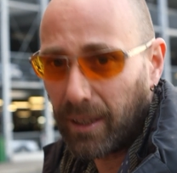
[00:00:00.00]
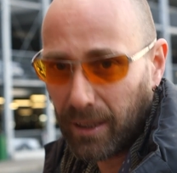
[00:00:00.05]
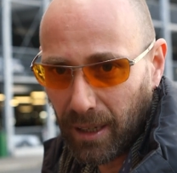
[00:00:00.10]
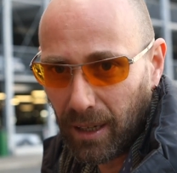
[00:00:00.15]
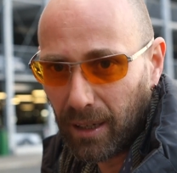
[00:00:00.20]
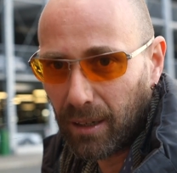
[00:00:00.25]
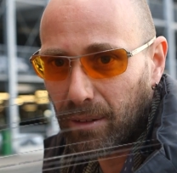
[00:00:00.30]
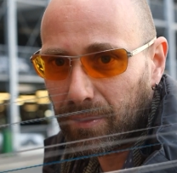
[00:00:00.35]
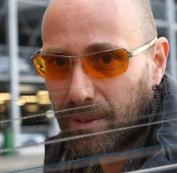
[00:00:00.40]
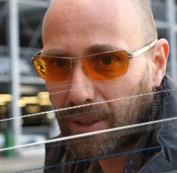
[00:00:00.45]

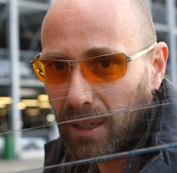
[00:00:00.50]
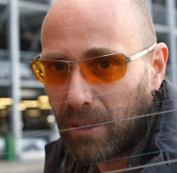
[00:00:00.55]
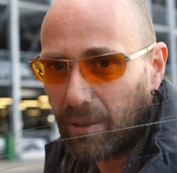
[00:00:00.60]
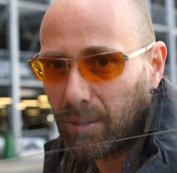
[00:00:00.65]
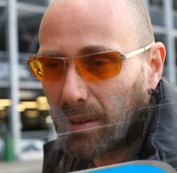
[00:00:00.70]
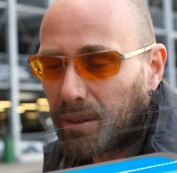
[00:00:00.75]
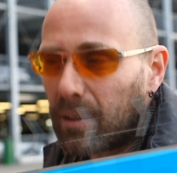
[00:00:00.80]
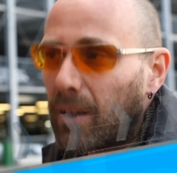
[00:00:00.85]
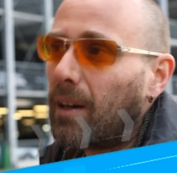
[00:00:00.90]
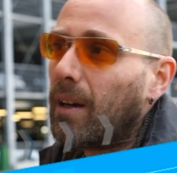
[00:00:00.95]
permission to
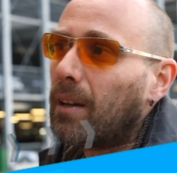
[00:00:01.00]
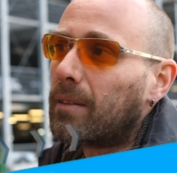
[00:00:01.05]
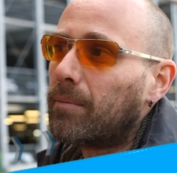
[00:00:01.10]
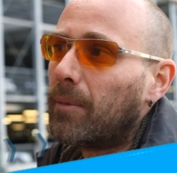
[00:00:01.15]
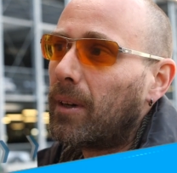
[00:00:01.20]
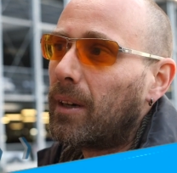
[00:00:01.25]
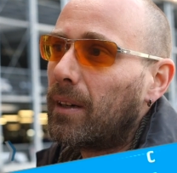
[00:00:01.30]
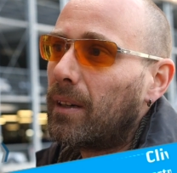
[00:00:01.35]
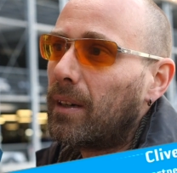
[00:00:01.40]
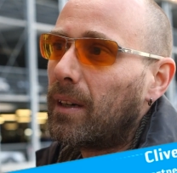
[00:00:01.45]
set up a
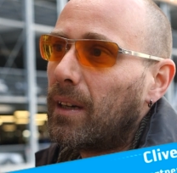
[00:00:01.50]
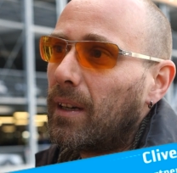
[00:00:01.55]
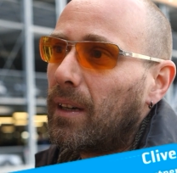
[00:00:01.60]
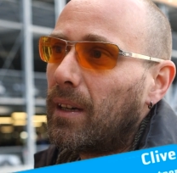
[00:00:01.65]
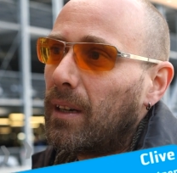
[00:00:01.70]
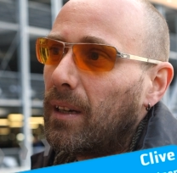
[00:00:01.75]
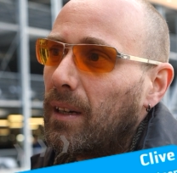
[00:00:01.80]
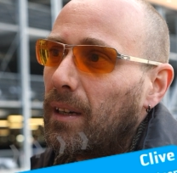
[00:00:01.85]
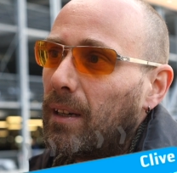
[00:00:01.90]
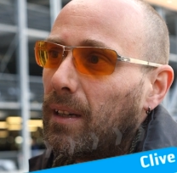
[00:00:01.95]
mobile
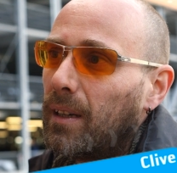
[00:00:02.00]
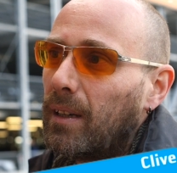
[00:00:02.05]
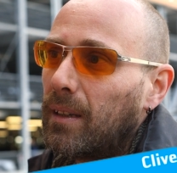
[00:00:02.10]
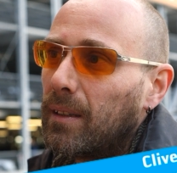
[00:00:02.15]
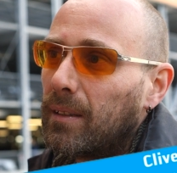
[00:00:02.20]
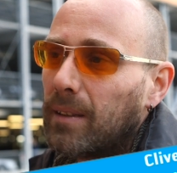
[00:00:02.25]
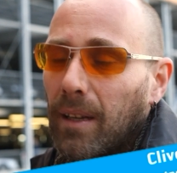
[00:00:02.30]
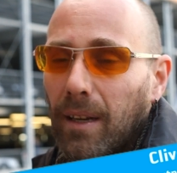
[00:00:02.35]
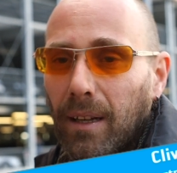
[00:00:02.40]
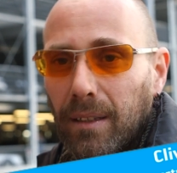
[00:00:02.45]
crane.
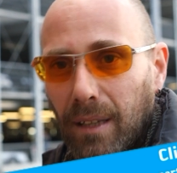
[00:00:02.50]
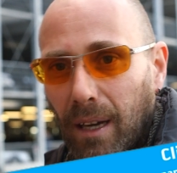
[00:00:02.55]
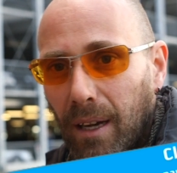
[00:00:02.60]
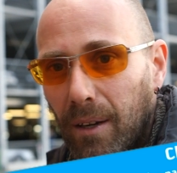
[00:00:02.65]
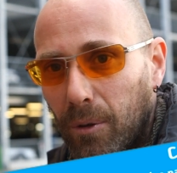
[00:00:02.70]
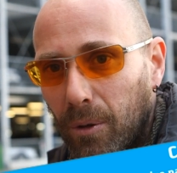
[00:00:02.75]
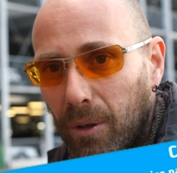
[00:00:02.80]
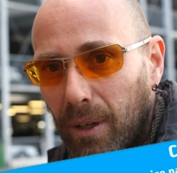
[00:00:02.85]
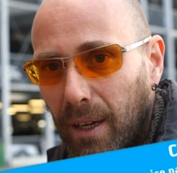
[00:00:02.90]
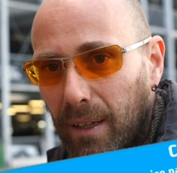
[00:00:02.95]

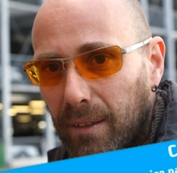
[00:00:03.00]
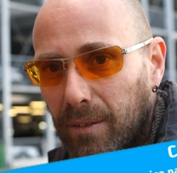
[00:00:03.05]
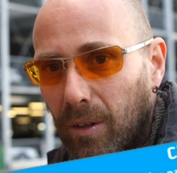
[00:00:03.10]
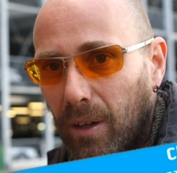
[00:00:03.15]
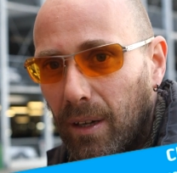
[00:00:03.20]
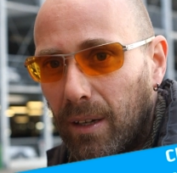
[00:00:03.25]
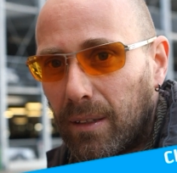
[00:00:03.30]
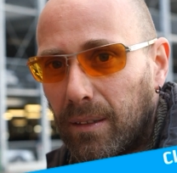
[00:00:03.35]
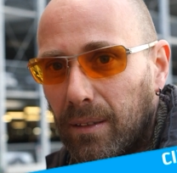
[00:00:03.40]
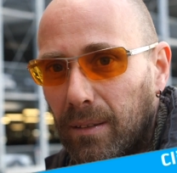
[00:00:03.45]
And the
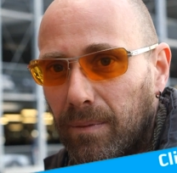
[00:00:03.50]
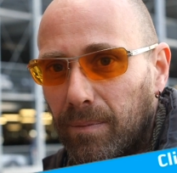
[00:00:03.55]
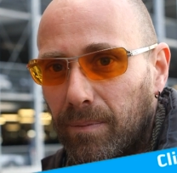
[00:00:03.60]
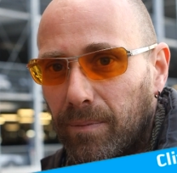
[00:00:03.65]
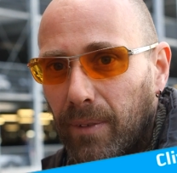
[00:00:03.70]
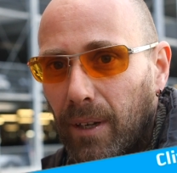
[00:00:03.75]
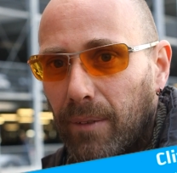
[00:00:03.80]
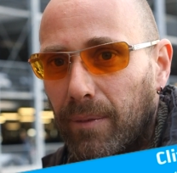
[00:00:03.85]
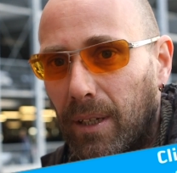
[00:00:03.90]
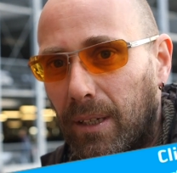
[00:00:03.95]
crane
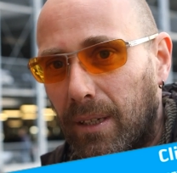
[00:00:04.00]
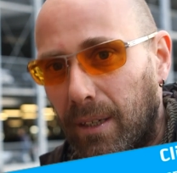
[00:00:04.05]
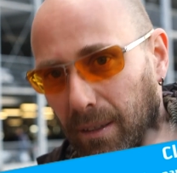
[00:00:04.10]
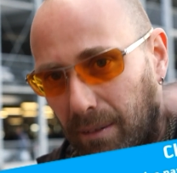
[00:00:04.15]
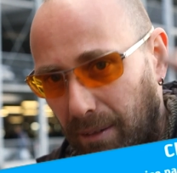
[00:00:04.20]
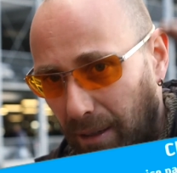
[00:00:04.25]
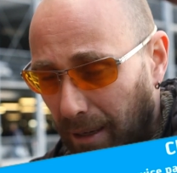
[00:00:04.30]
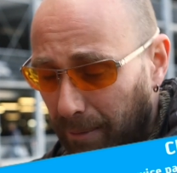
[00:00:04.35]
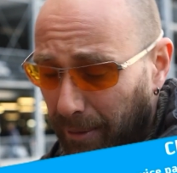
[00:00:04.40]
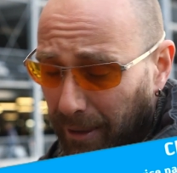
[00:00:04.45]
boom has got
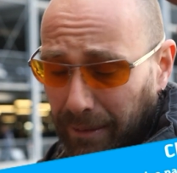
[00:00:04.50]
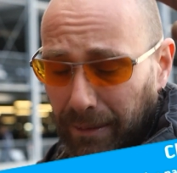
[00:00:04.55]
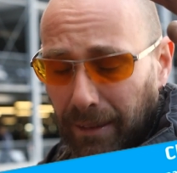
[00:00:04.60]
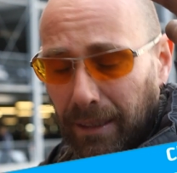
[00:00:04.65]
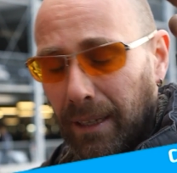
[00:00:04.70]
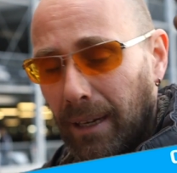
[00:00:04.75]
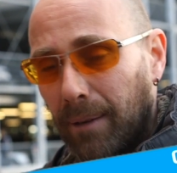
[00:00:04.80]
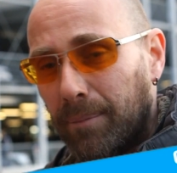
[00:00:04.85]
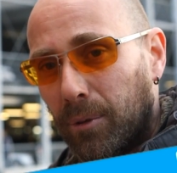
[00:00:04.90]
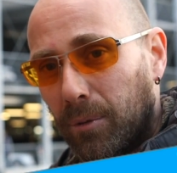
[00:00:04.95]
to stay
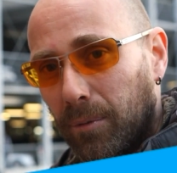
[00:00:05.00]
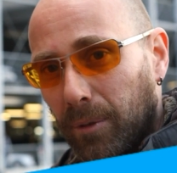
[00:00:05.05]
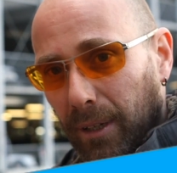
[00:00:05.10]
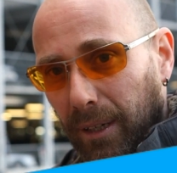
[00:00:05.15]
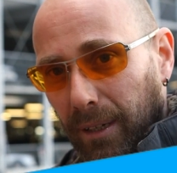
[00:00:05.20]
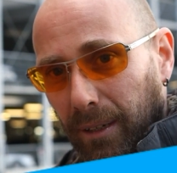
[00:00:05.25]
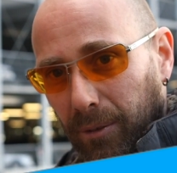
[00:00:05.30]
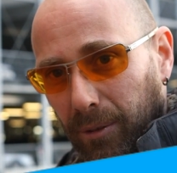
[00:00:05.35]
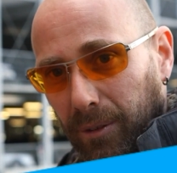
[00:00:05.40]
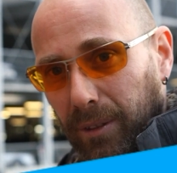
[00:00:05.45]
out of the
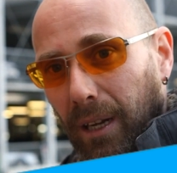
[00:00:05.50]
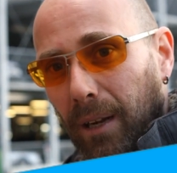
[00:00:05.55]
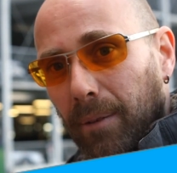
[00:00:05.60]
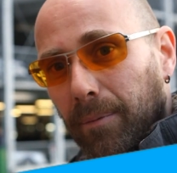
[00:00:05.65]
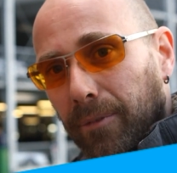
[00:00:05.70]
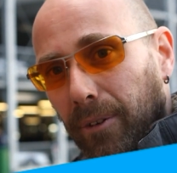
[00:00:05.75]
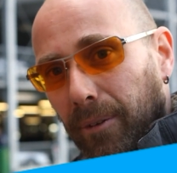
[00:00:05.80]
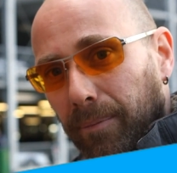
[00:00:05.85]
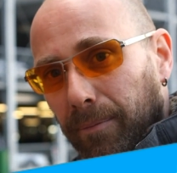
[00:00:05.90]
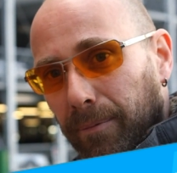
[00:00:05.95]
radar's
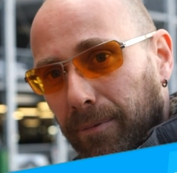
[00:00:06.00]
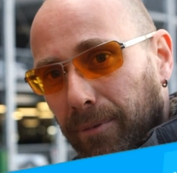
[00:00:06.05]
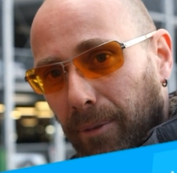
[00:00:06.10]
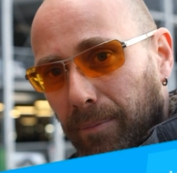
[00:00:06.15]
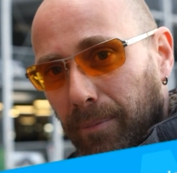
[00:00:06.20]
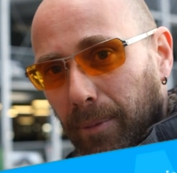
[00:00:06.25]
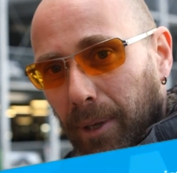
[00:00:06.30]
range,